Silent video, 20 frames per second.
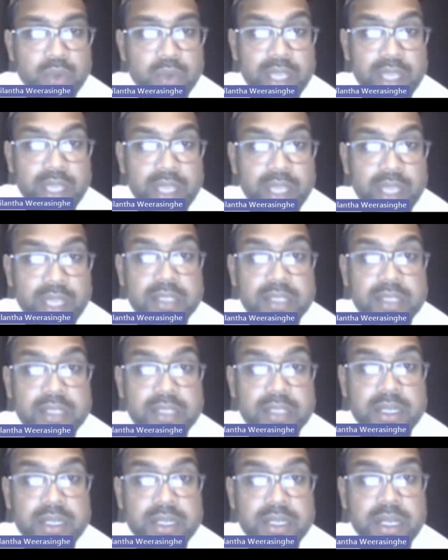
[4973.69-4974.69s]
why
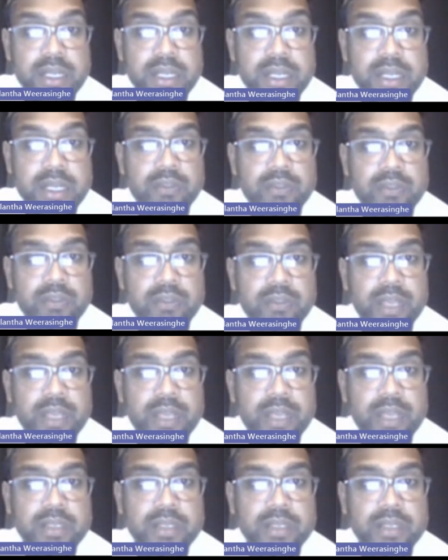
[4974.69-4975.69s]
external
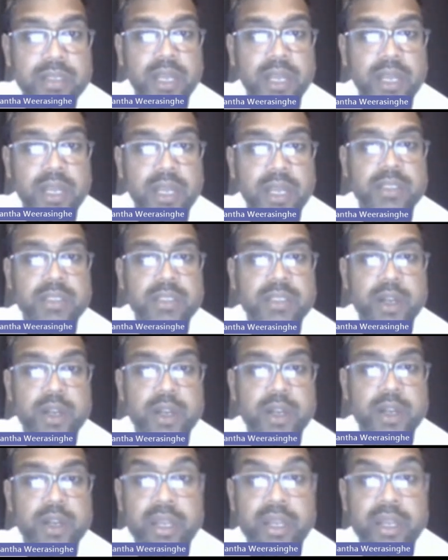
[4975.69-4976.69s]
confirmations are
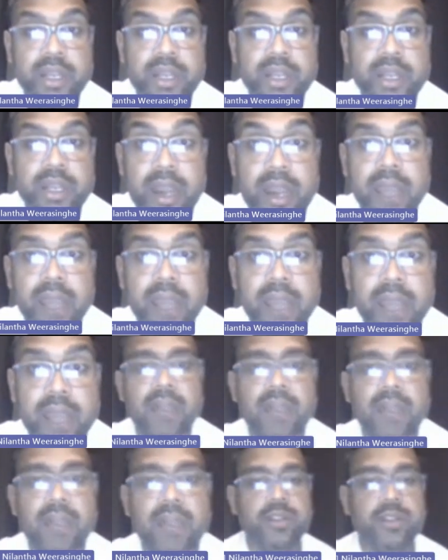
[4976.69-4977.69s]
considered to be
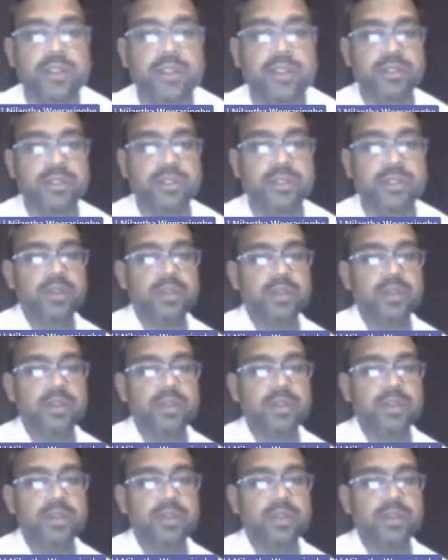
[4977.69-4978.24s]
reliable evidence.